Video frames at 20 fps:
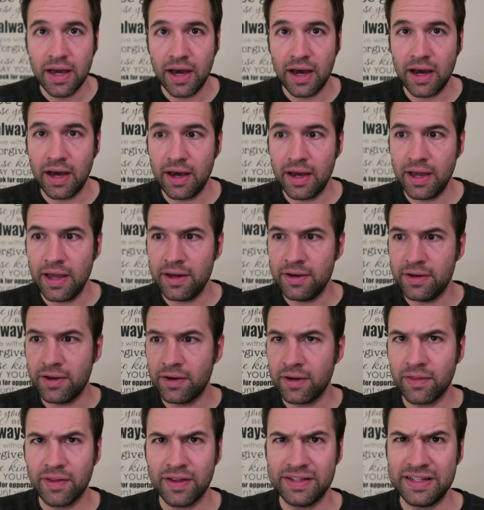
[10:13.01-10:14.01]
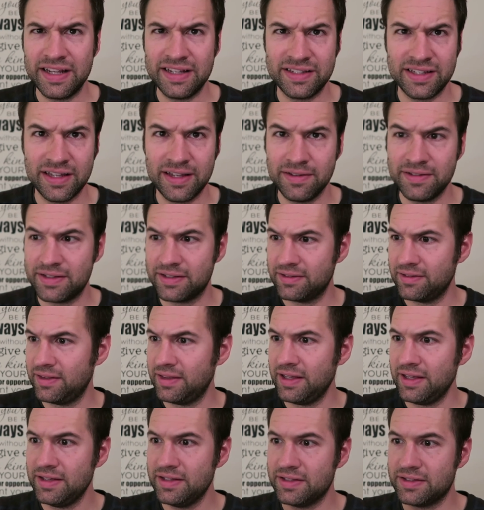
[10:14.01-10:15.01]
uh, and during this, he sees
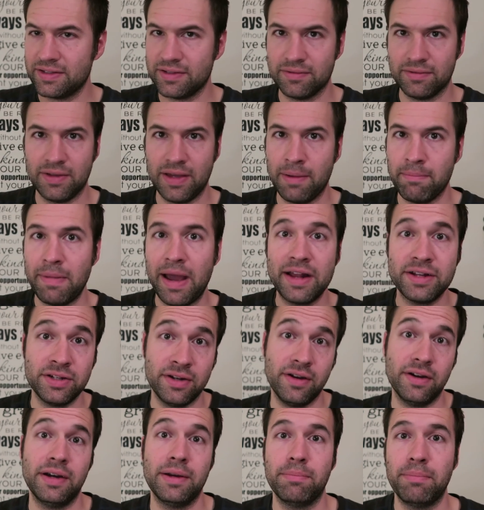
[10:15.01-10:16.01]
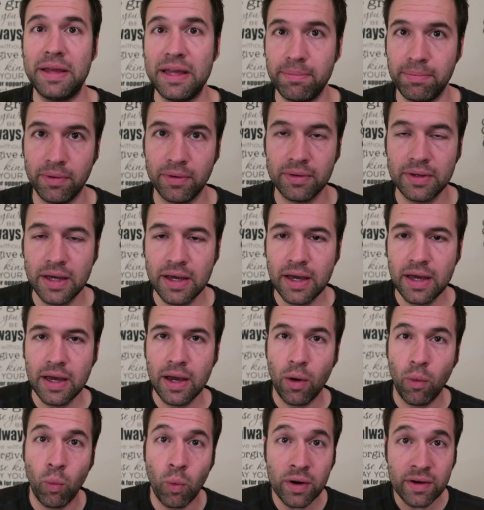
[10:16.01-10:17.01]
these imaginary people.
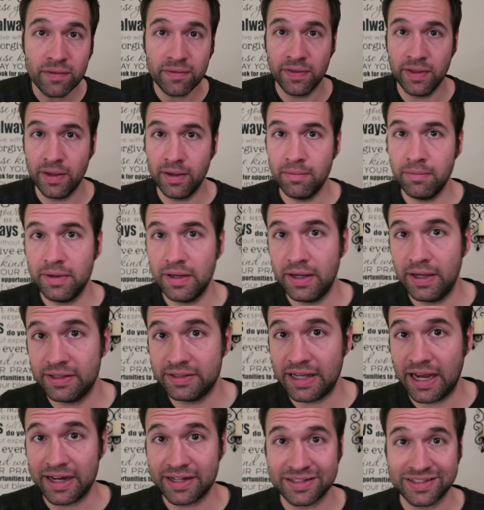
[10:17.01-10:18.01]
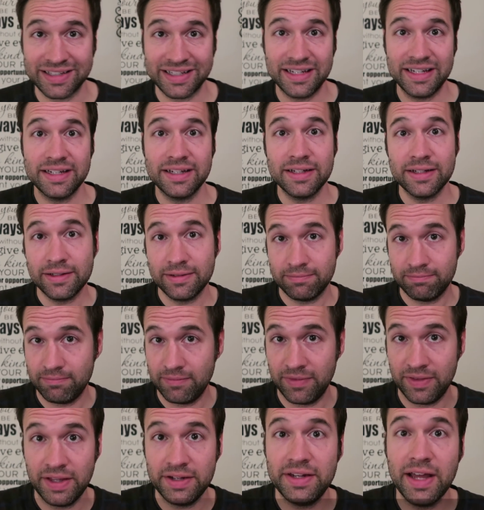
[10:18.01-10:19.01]
One of them is actually
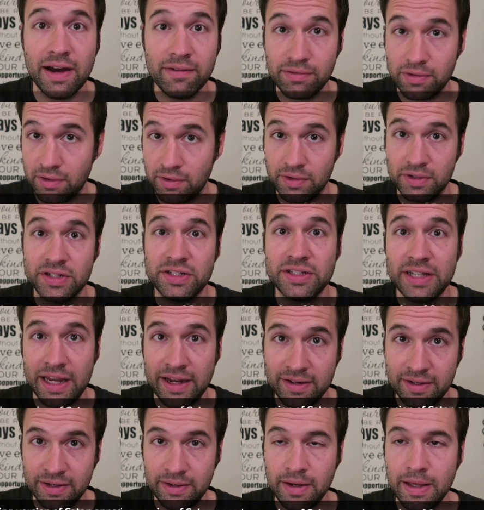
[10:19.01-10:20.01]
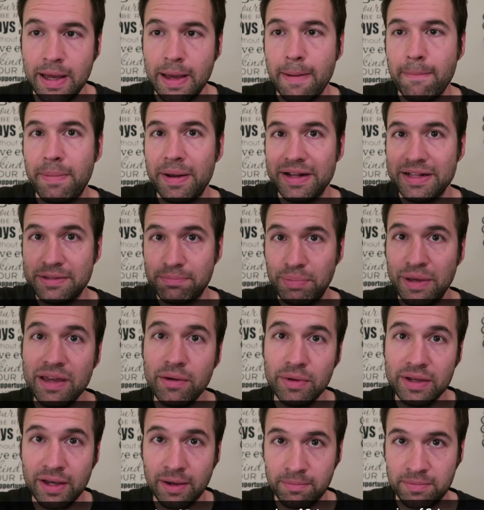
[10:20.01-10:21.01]
the devil or Satan but it's
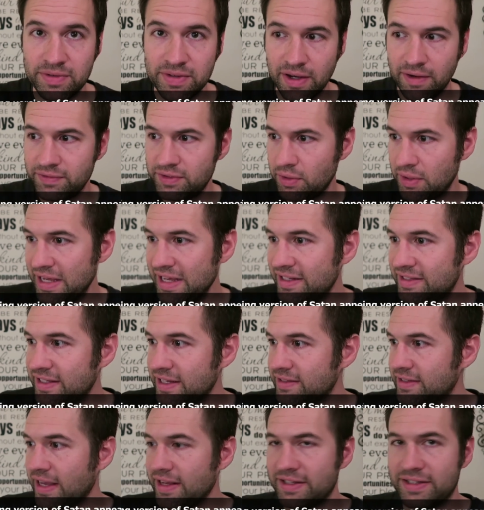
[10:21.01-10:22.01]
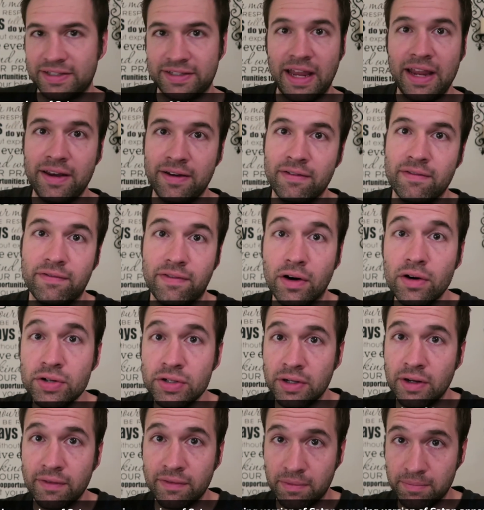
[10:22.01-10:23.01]
Pee Wee himself. So he sees a Satan
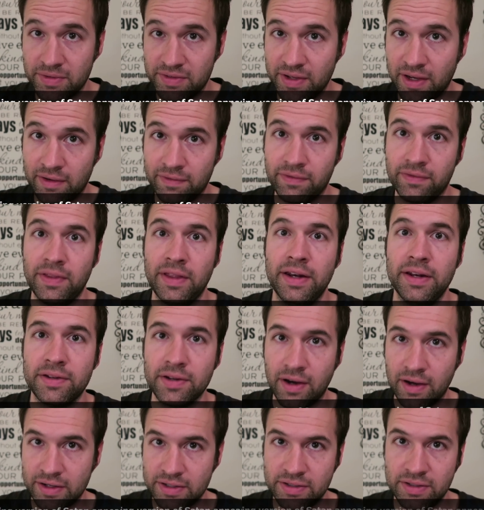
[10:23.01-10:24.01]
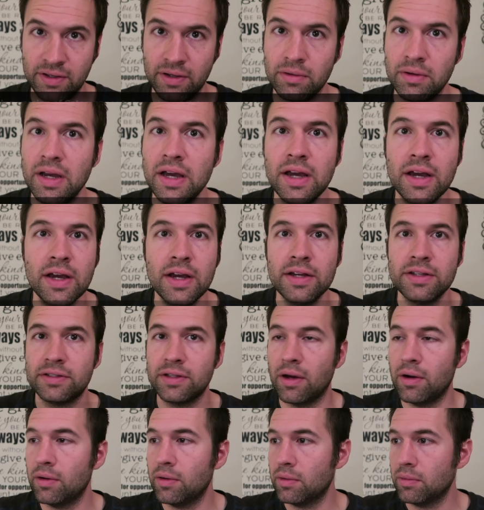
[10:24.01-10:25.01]
version of himself that he talks to.
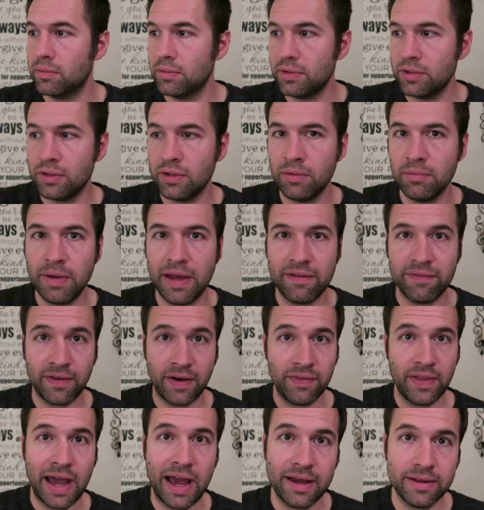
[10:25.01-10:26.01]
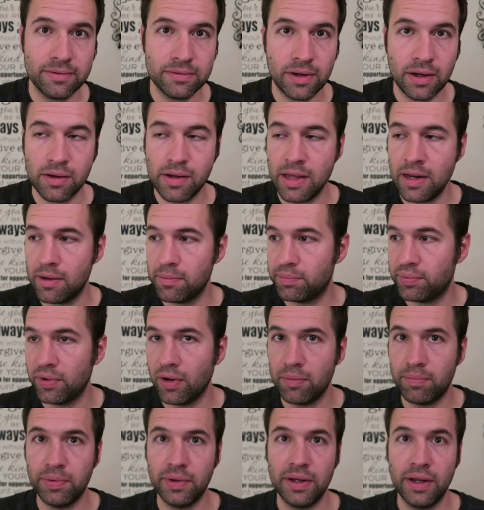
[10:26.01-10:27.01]
So you may find that
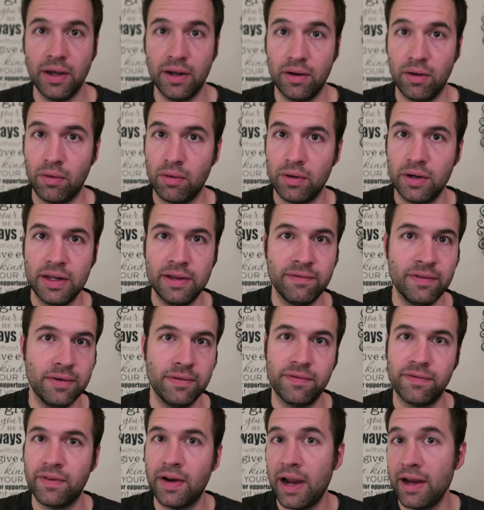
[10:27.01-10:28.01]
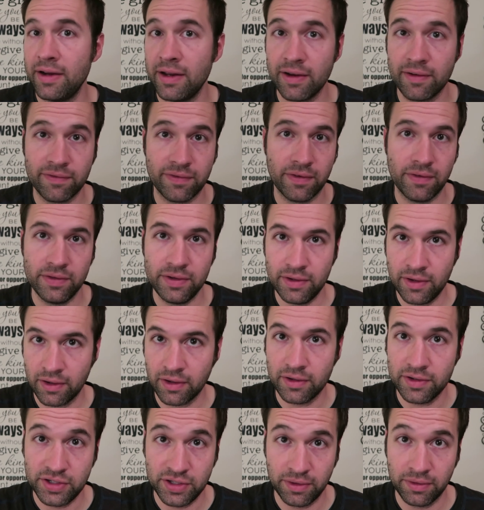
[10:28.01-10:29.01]
inappropriate or even frightening for
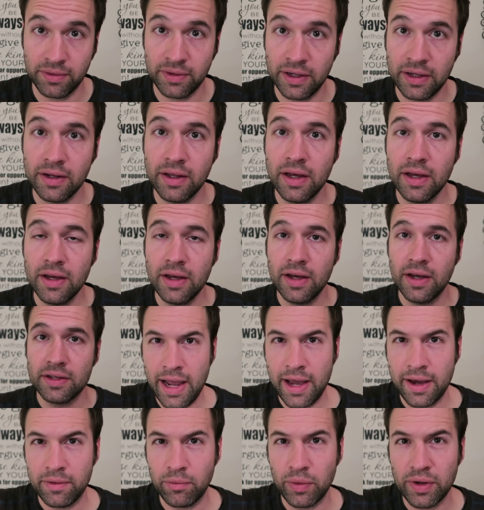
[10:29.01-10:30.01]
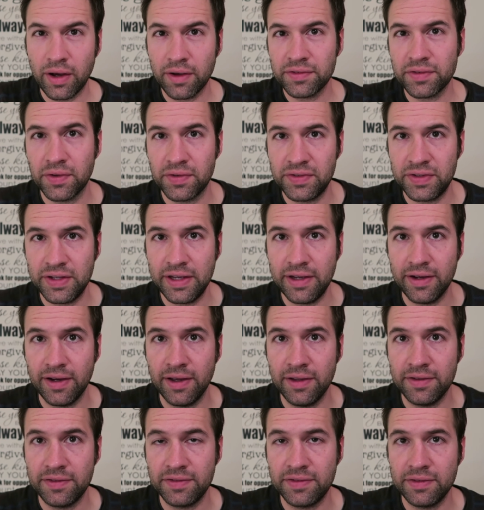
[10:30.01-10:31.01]
younger children. And we also see
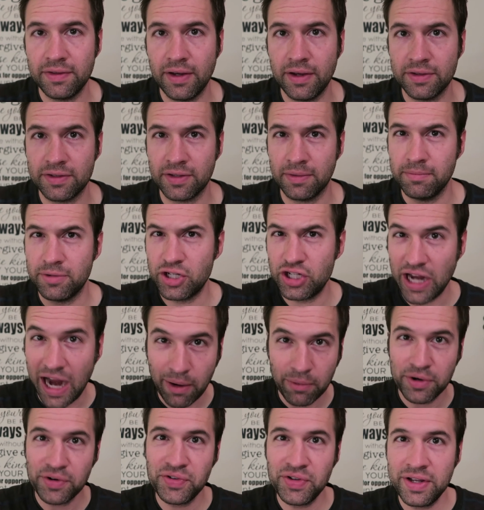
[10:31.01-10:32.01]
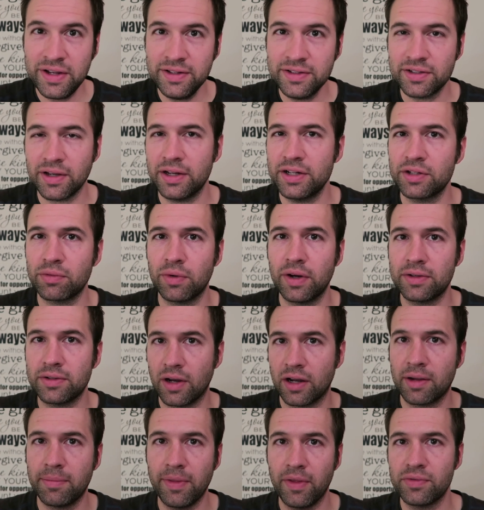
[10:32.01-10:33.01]
a, a, some shower scenes. So I just want to
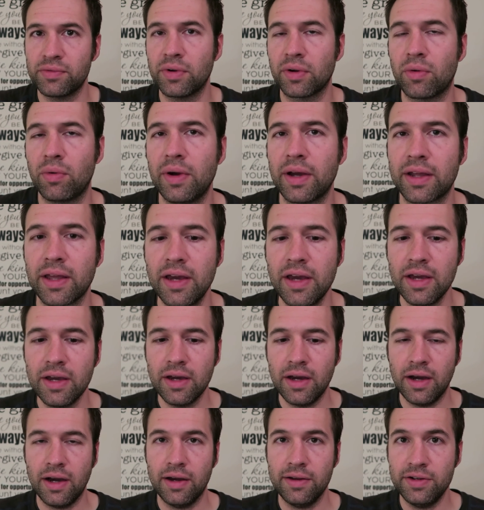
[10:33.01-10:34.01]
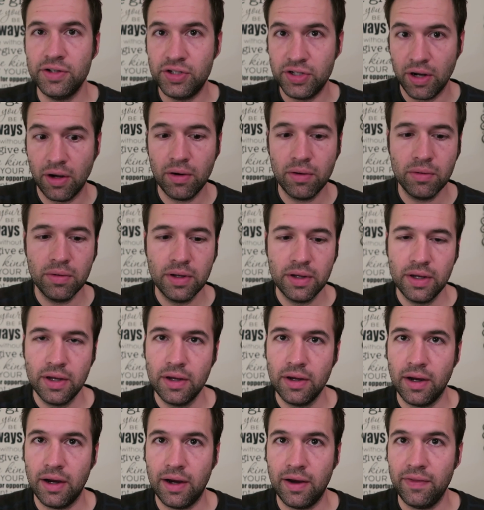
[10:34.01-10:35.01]
talk about those real quick. Uh, Joe,
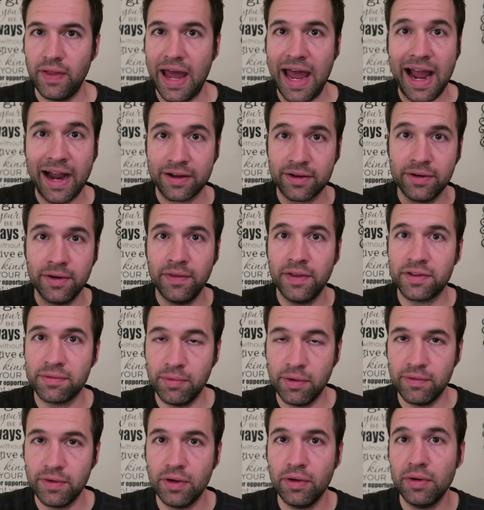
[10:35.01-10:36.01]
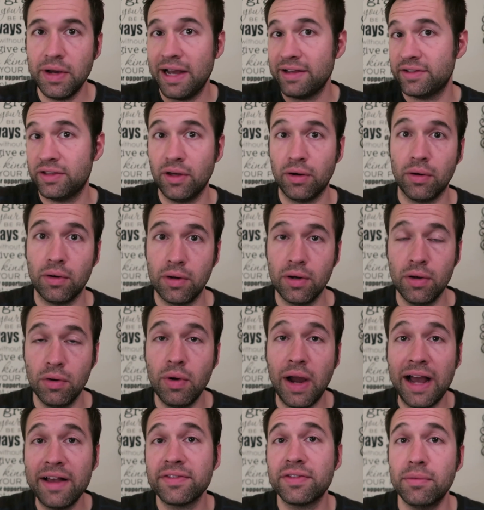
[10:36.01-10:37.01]
uh, the actor in this movie who has the
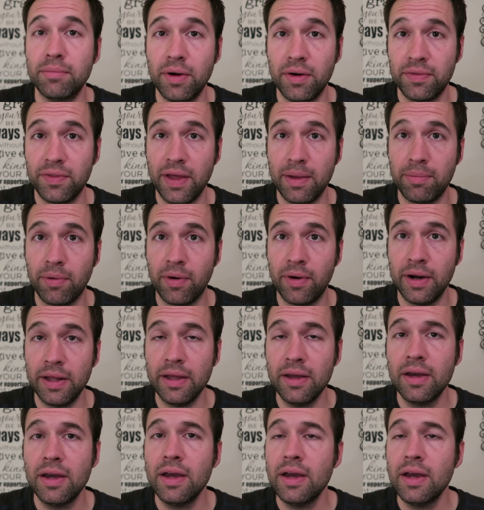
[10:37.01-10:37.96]
who has the birthday party,